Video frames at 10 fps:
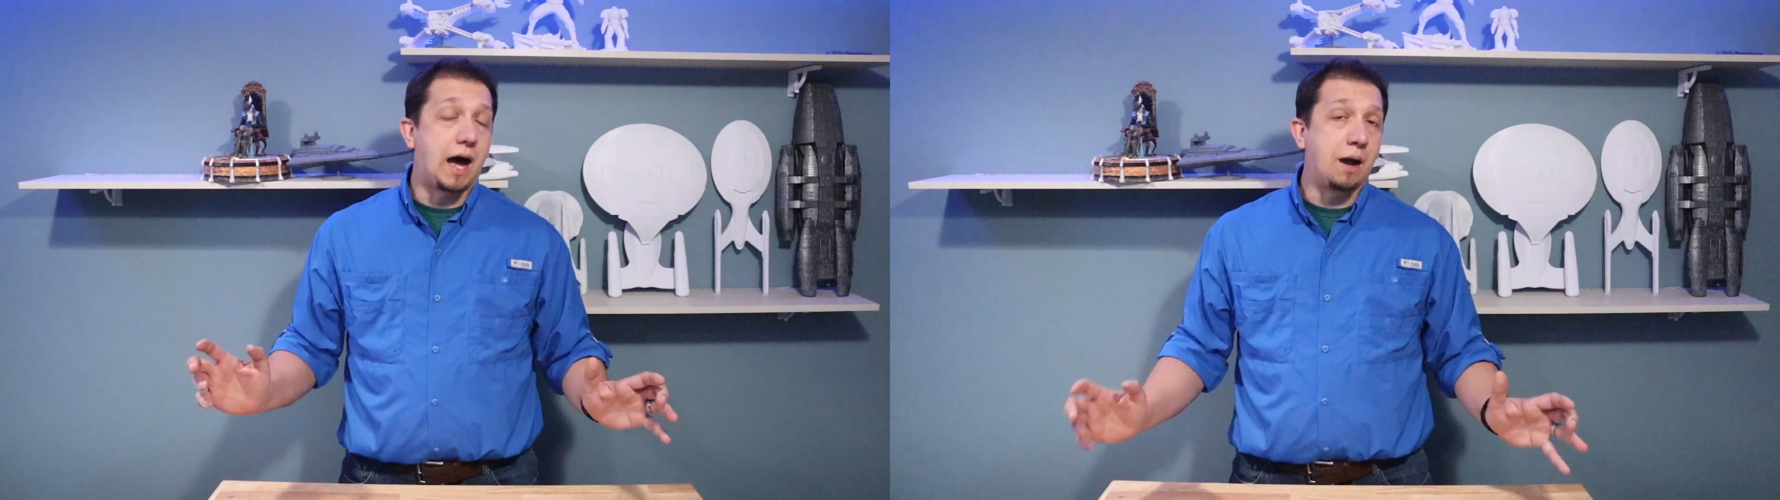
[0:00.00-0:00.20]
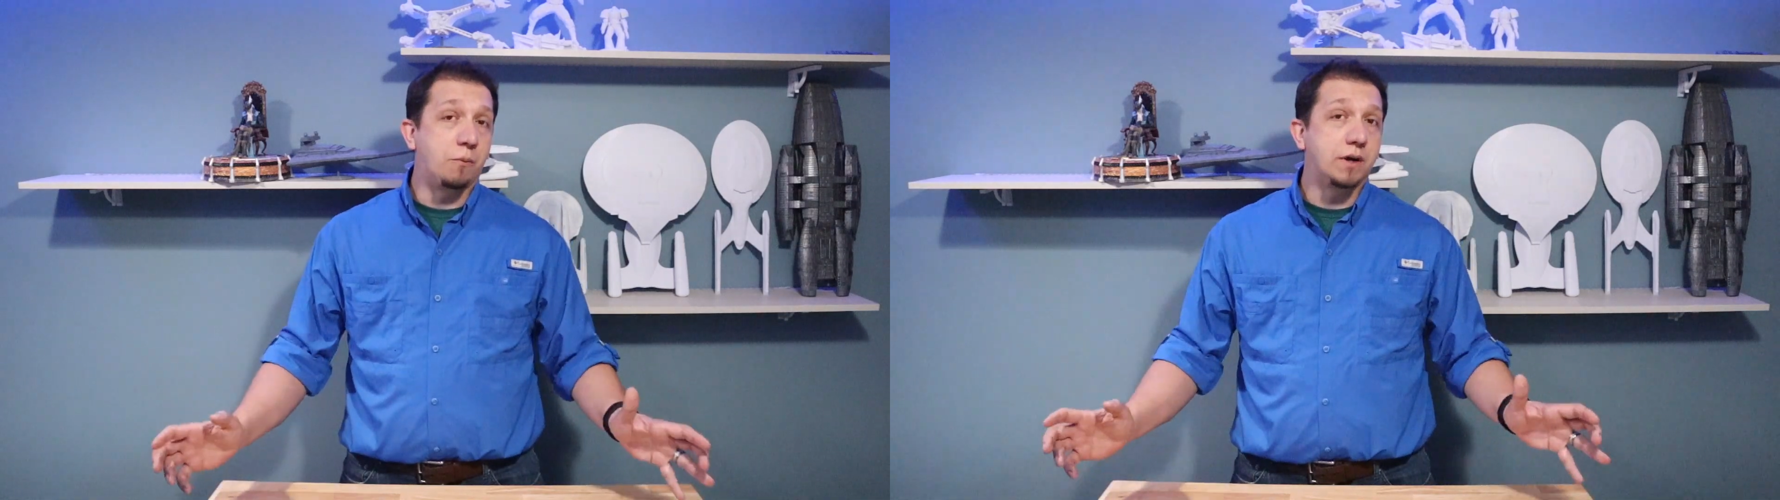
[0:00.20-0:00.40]

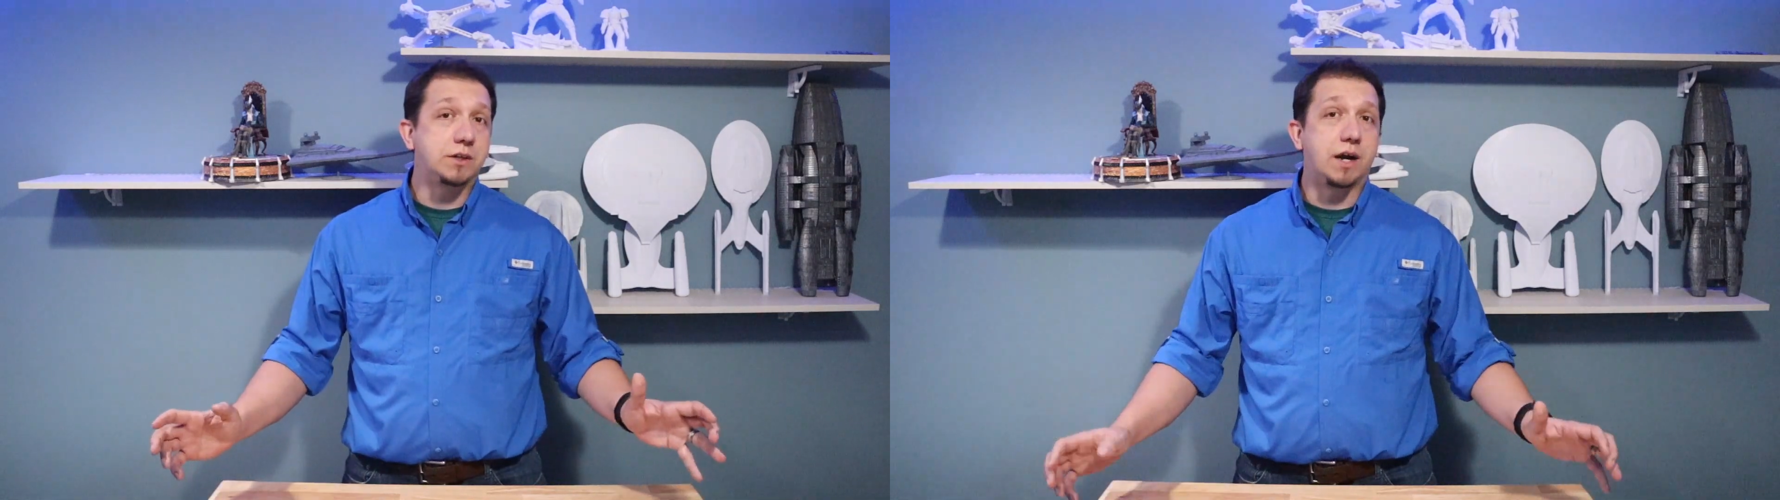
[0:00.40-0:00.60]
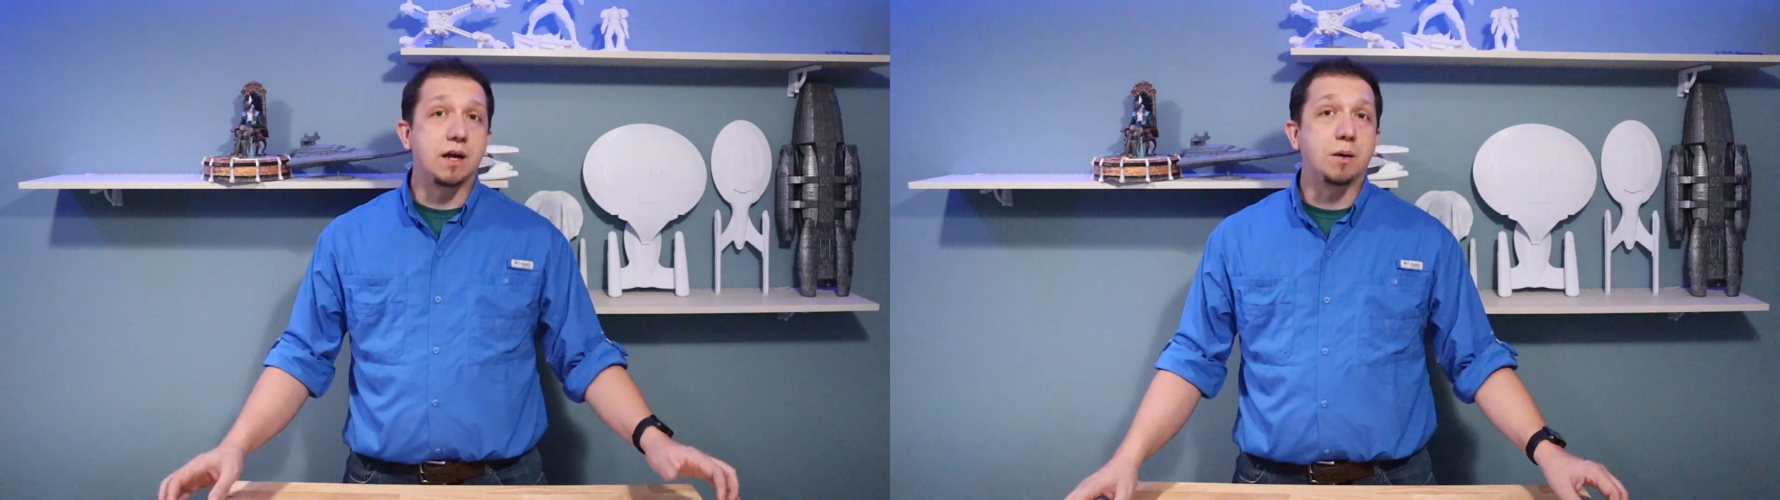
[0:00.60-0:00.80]
I want to
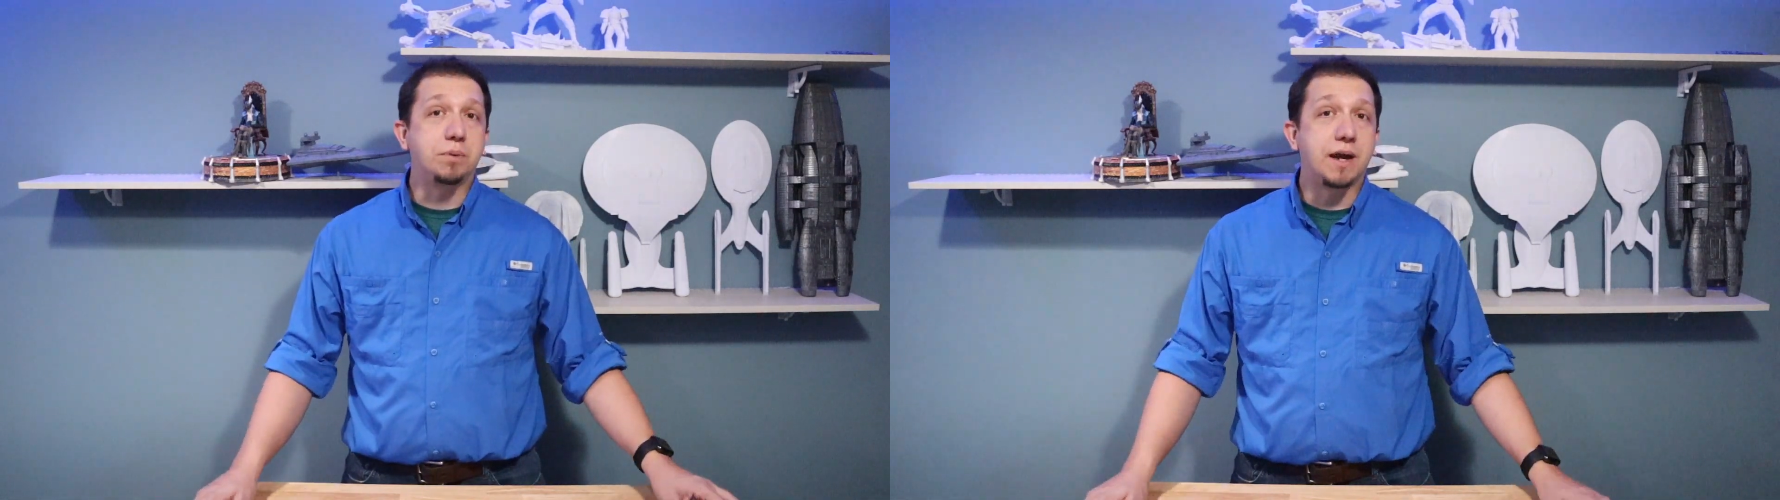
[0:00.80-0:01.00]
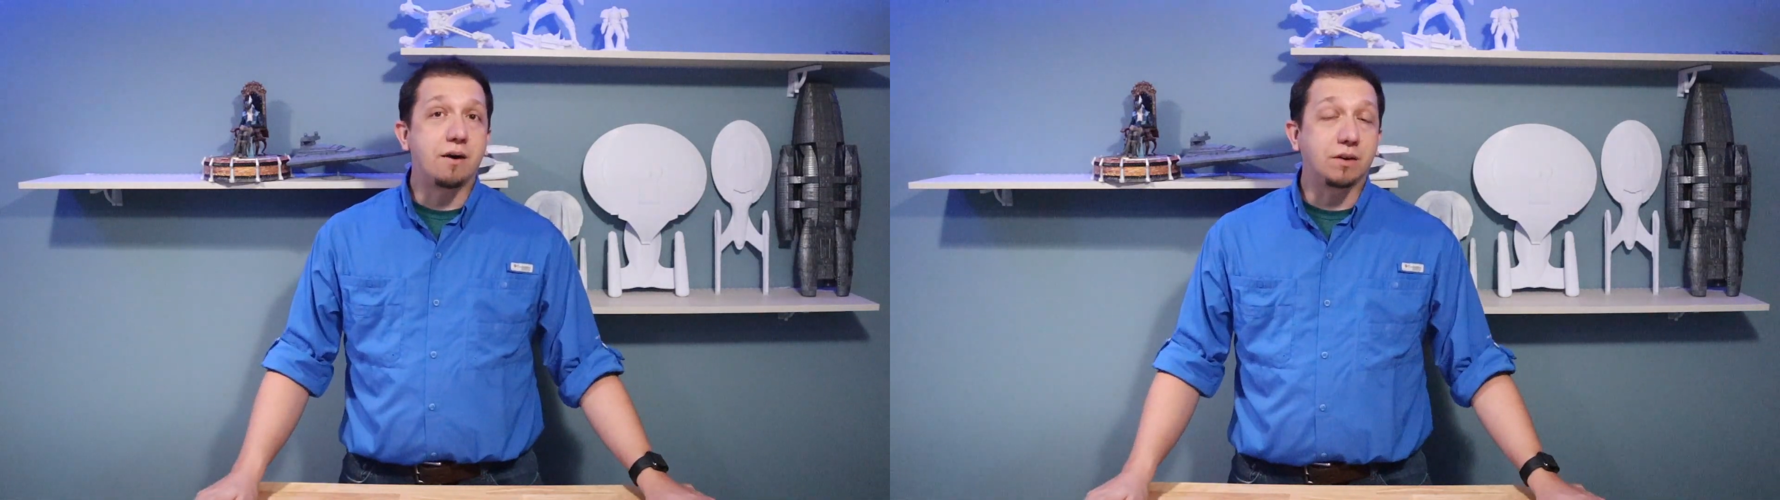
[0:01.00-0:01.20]
try to
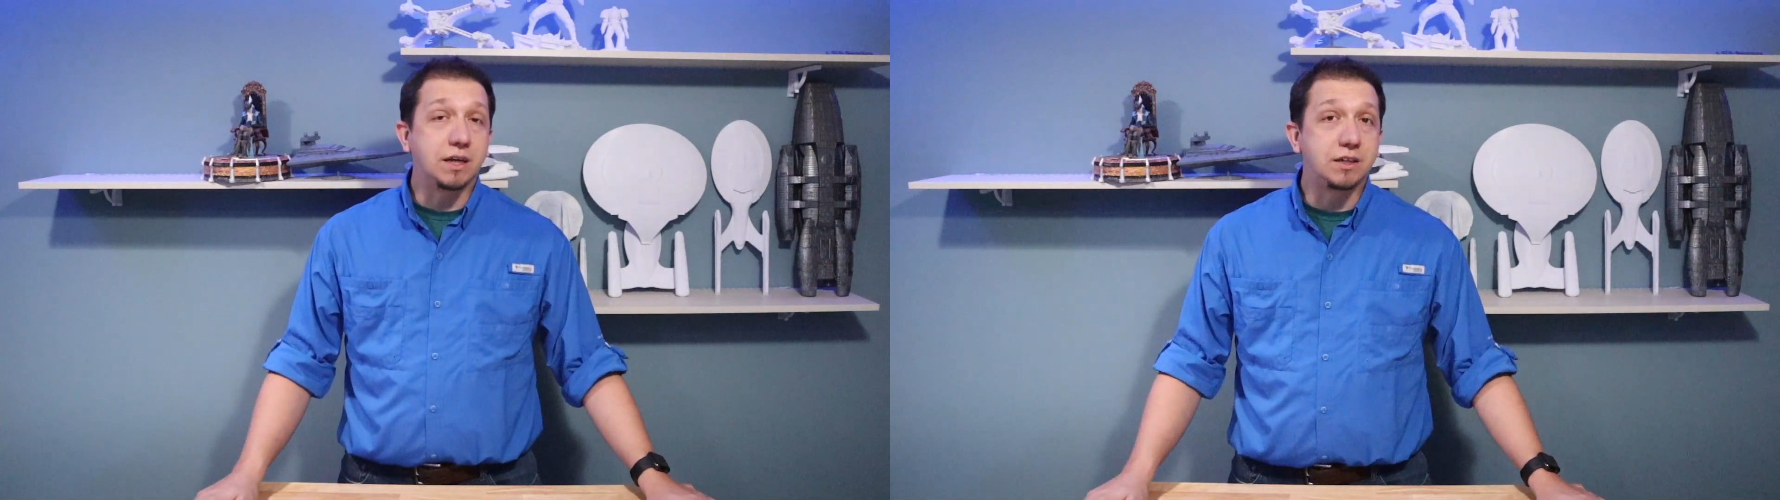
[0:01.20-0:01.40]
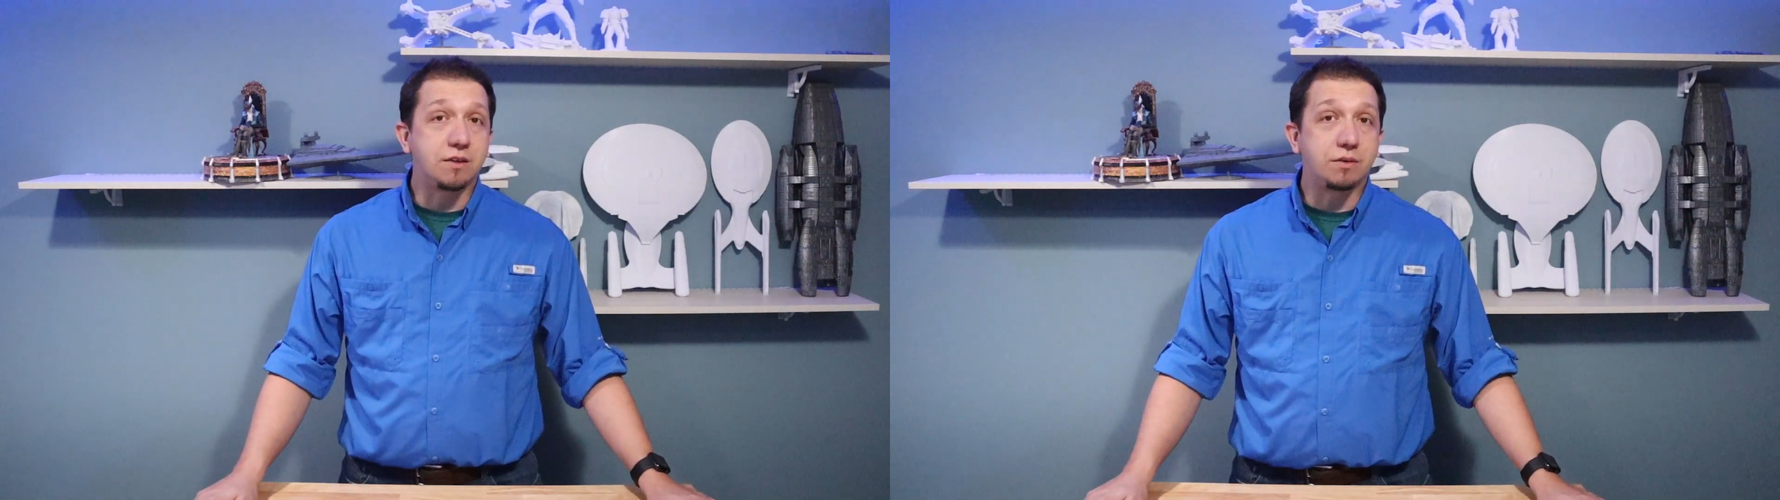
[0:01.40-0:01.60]
help you out and get you